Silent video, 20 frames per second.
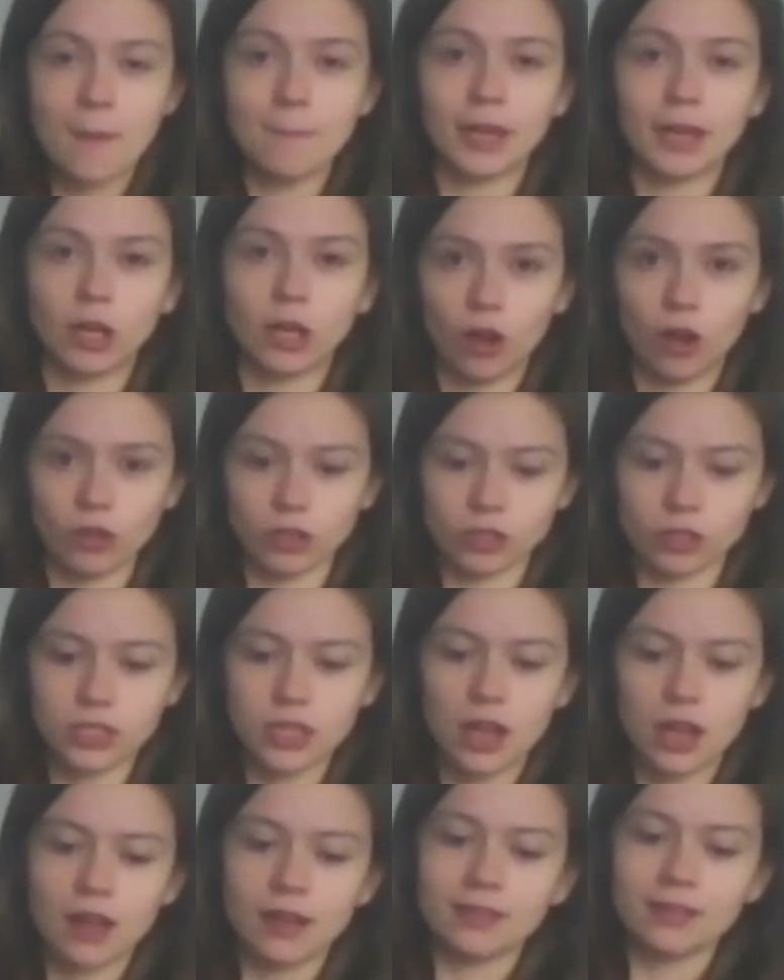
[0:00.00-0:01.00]

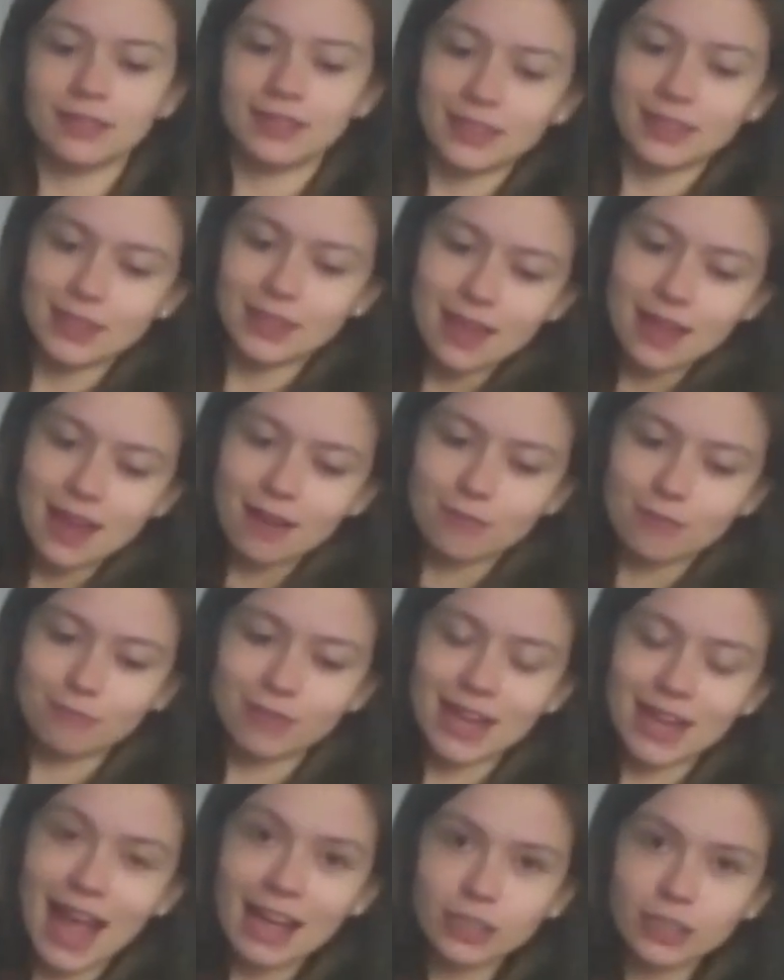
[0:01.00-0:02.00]
Because the
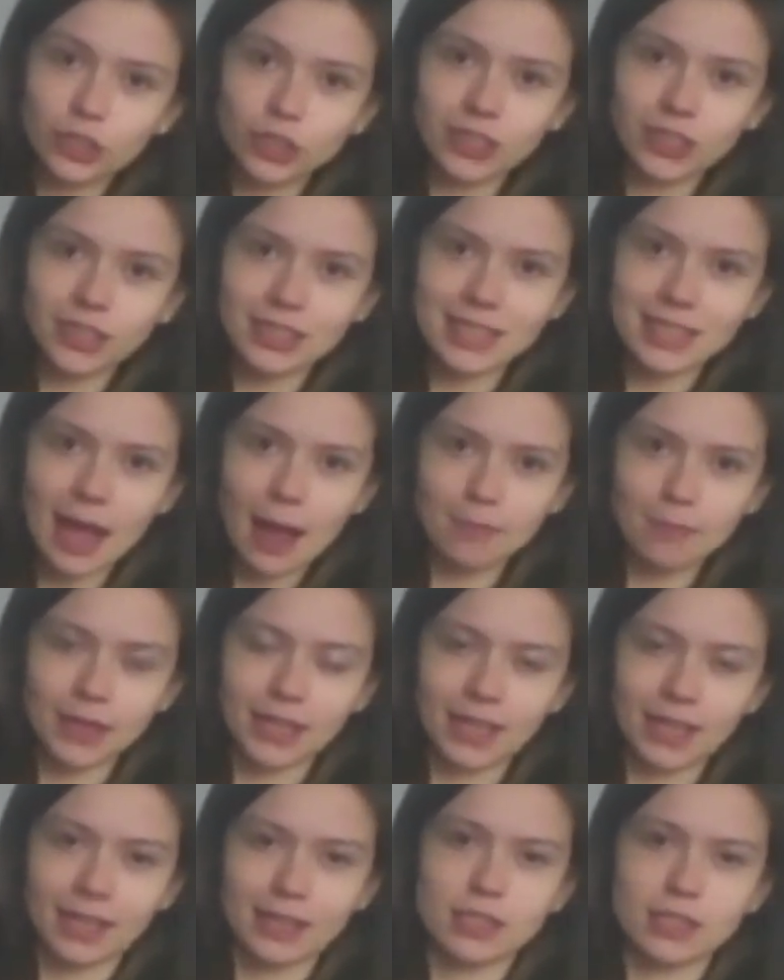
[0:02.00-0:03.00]
reaction that's
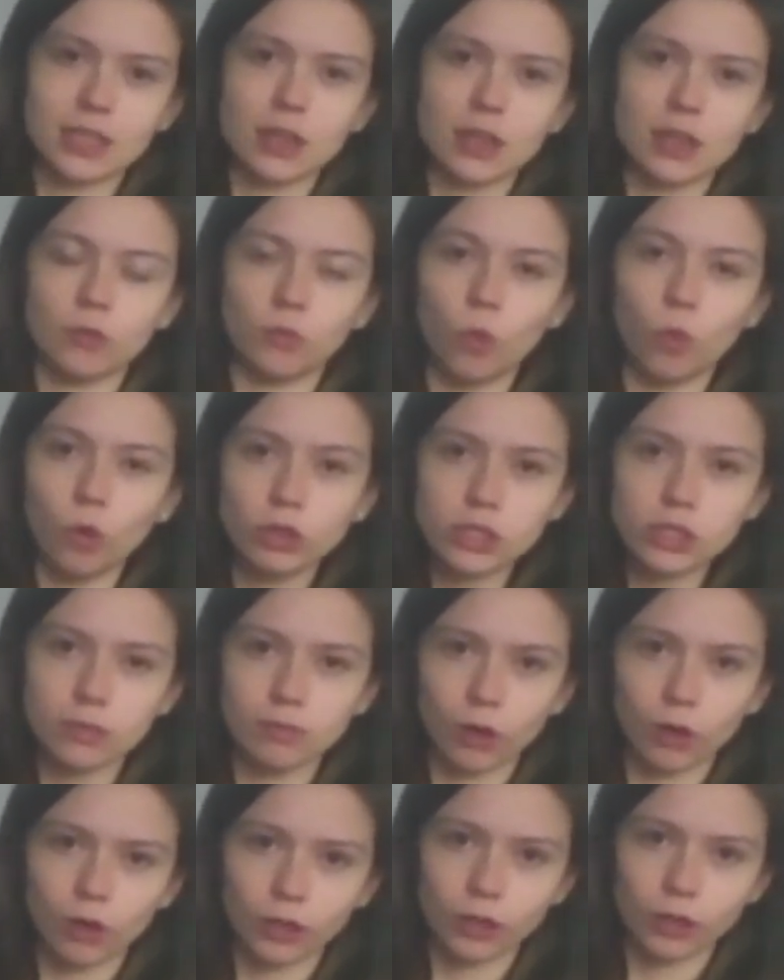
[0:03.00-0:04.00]
happening is that the water
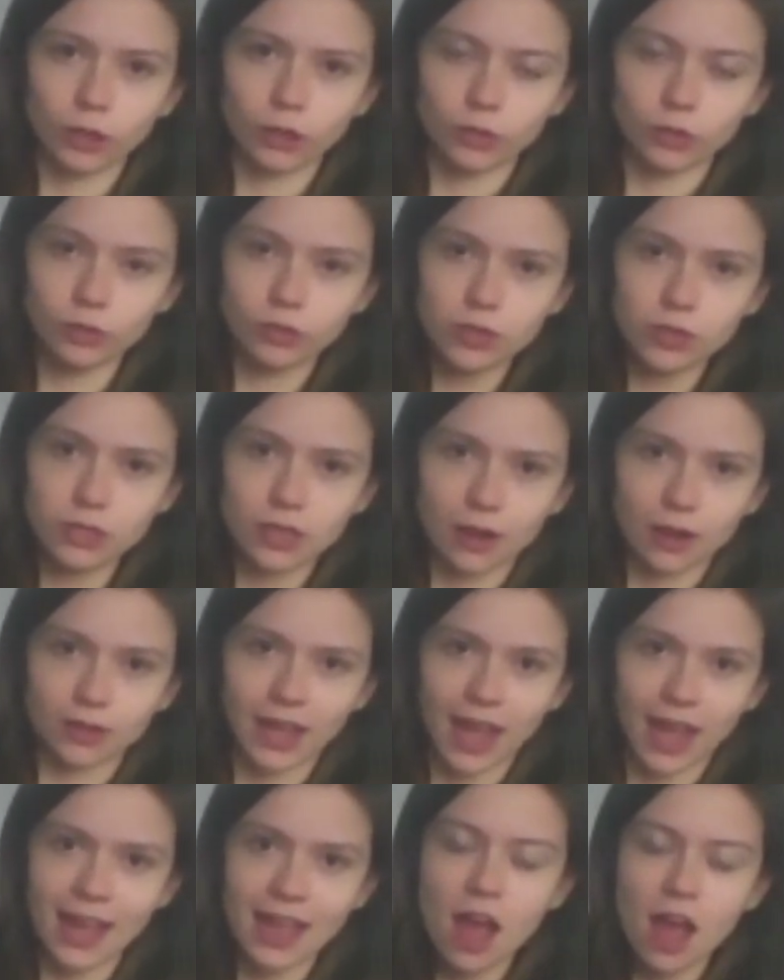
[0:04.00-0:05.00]
molecules,
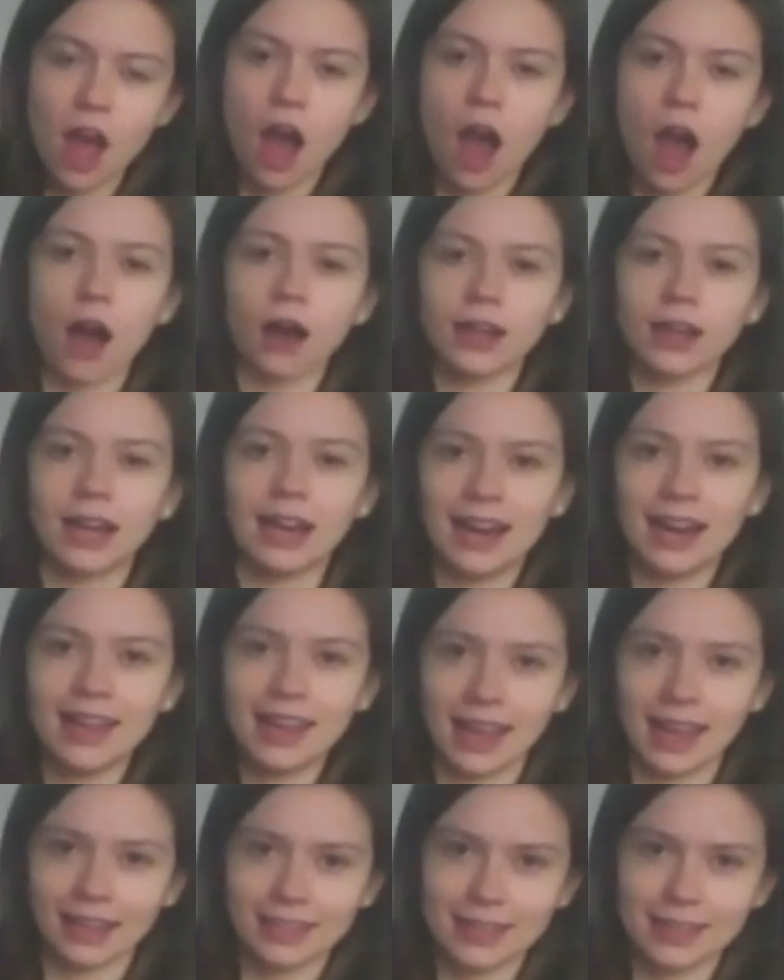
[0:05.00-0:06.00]
okay, are
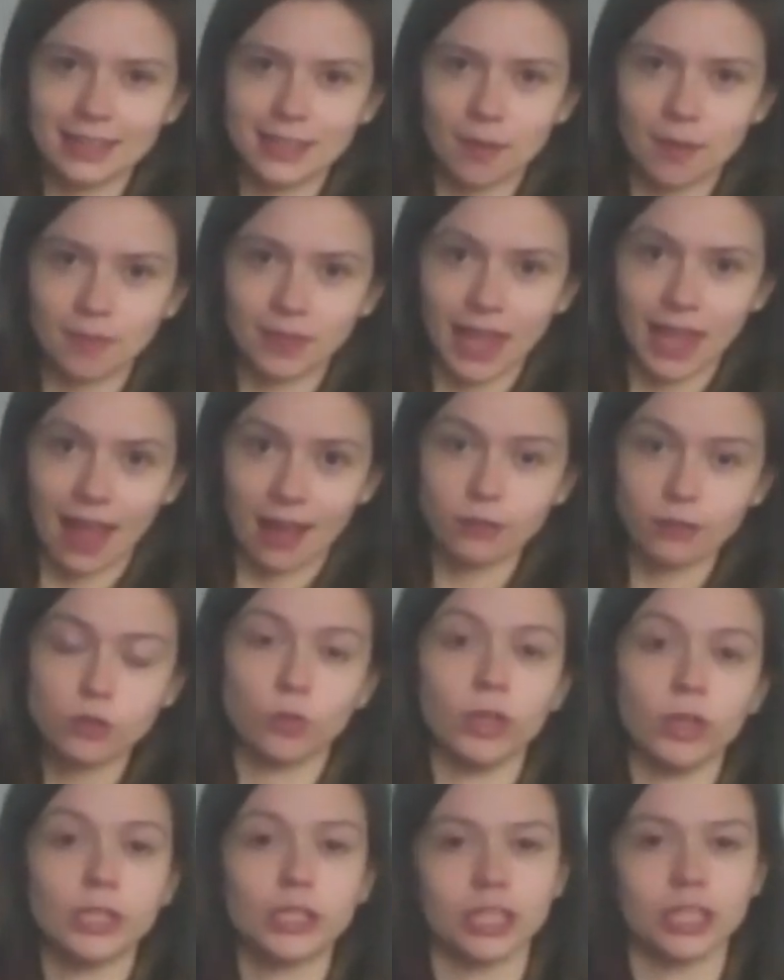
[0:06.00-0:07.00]
clinging to something
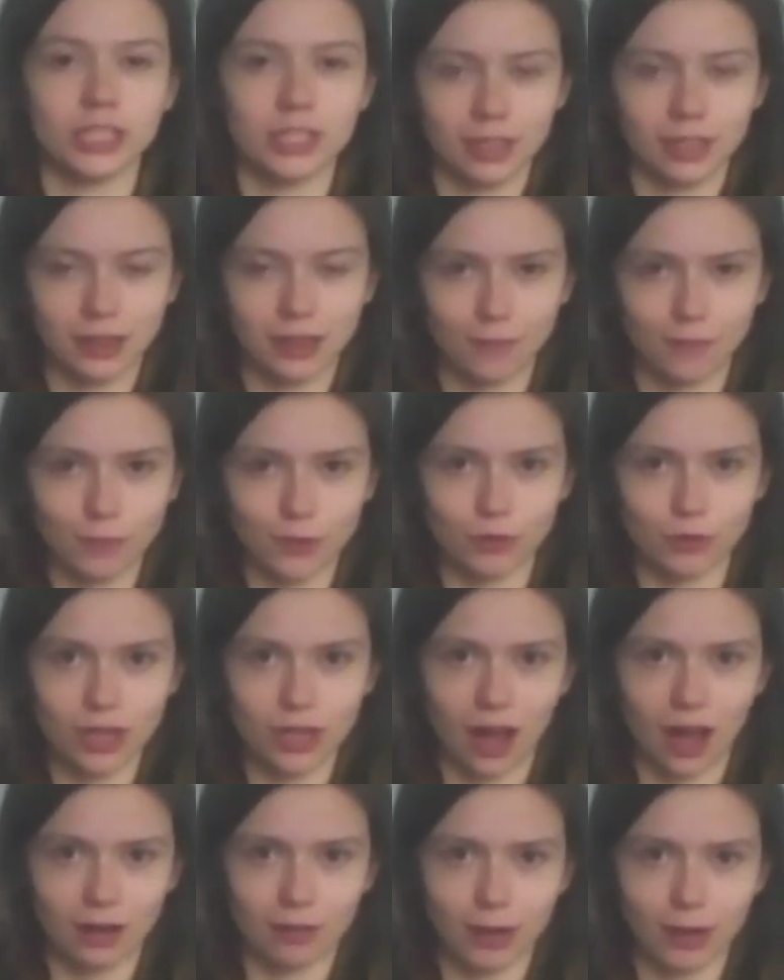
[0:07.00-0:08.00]
else, which is the food
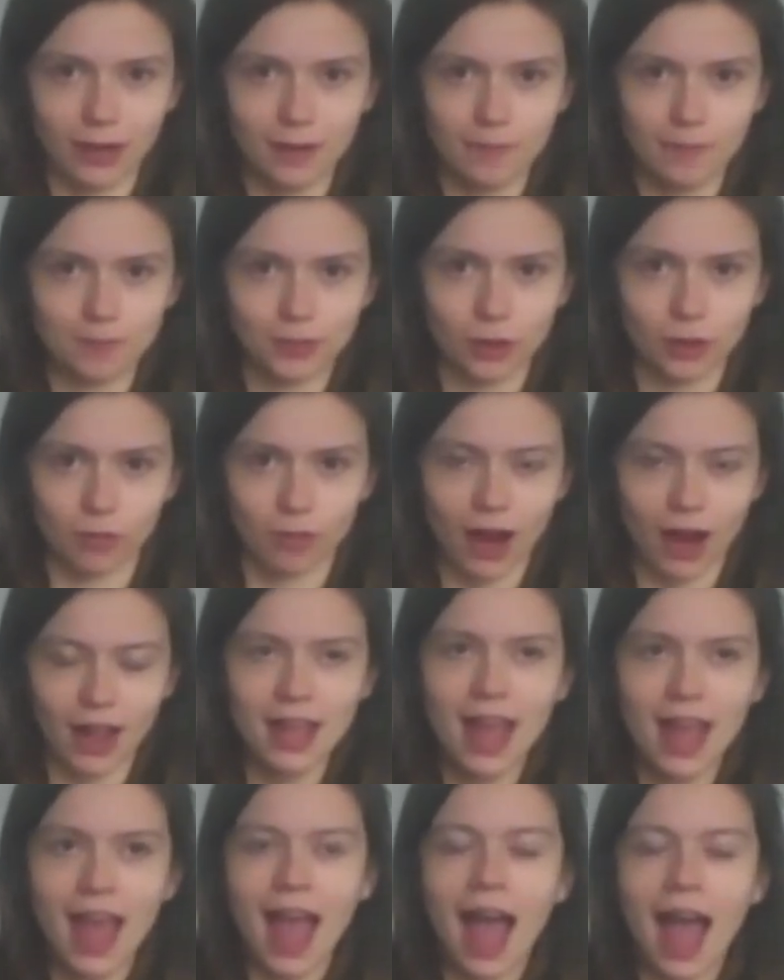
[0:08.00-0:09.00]
colouring, all right?